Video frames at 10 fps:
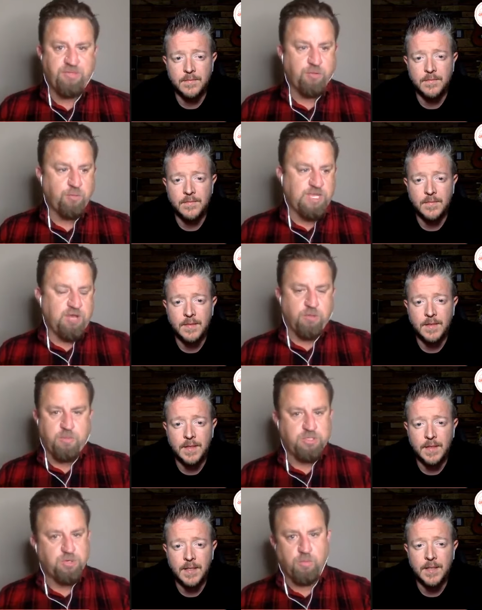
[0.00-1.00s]
Speaker 1: people, but we
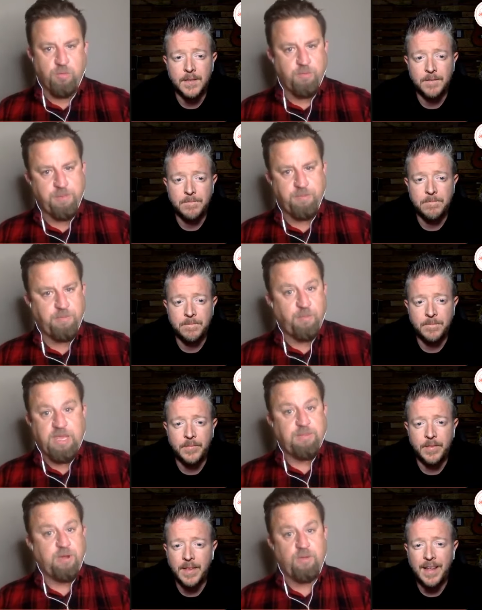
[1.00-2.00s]
keep going.
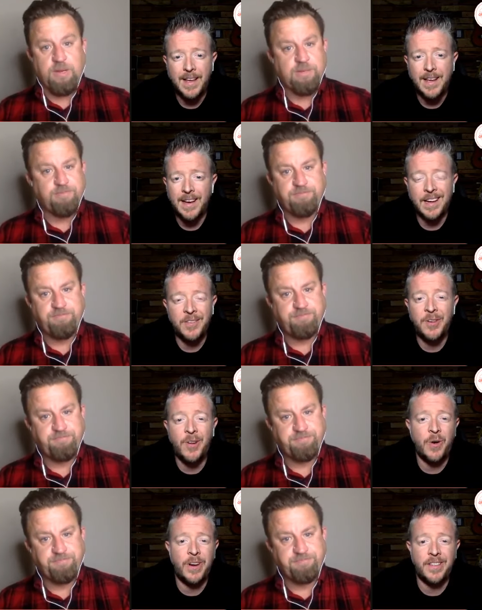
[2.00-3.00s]
Speaker 2: I don't
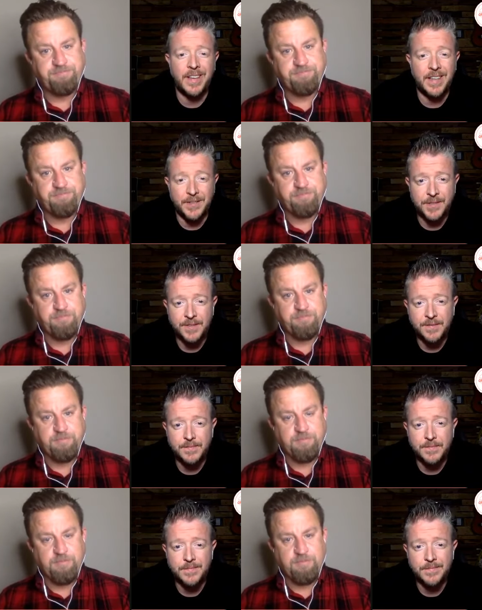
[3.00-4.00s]
know anything else.
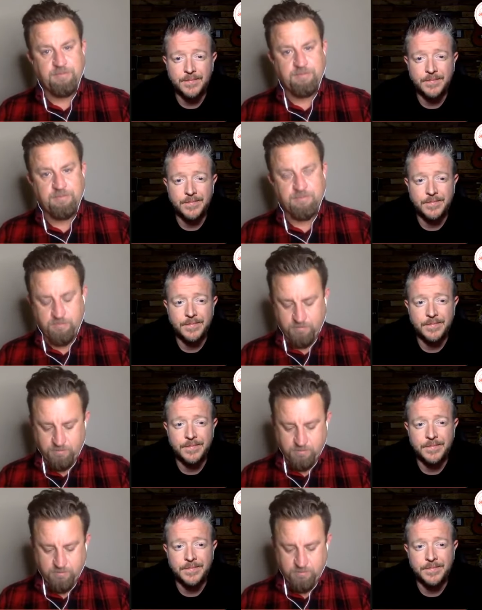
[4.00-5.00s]

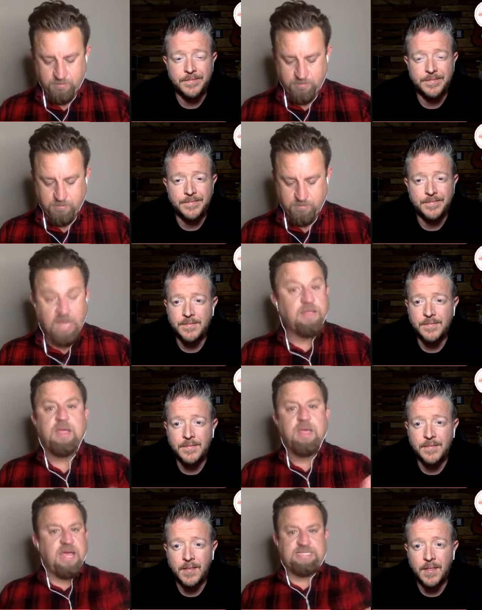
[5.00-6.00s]
Speaker 1: That's it.
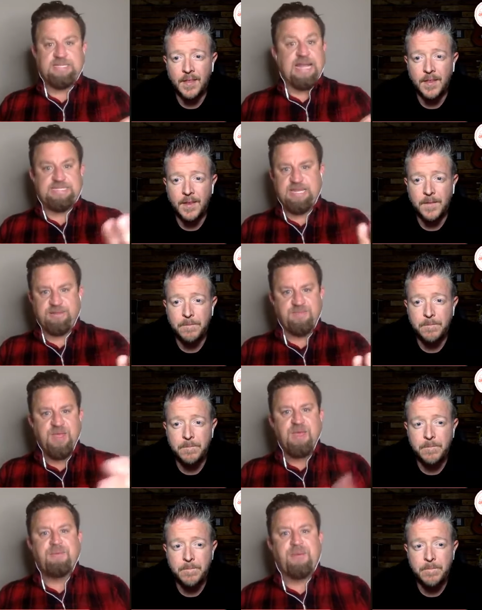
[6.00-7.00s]
People, how do you do it? I
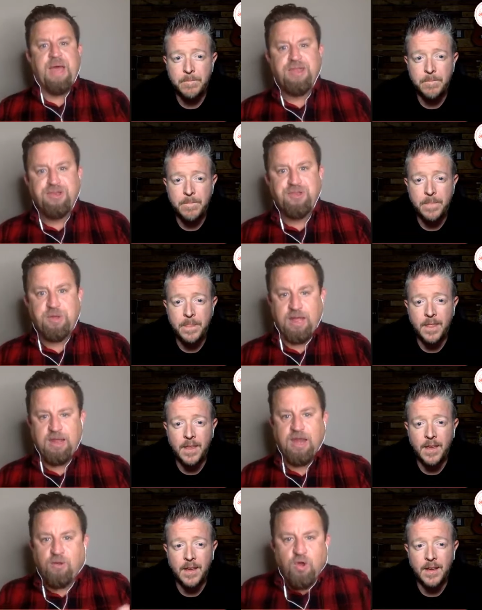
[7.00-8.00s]
don't know how I do. I
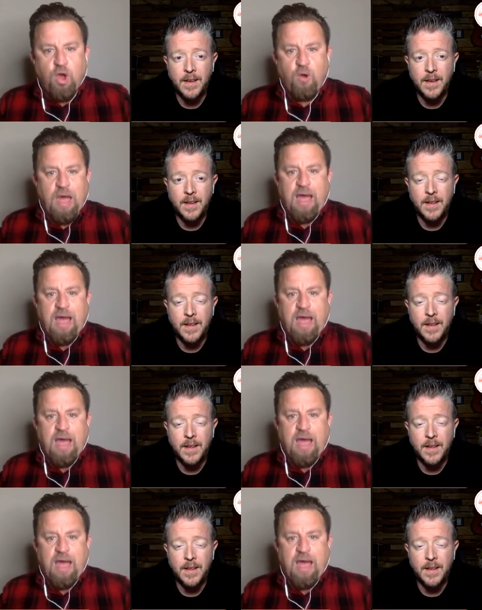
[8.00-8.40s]
don't know how not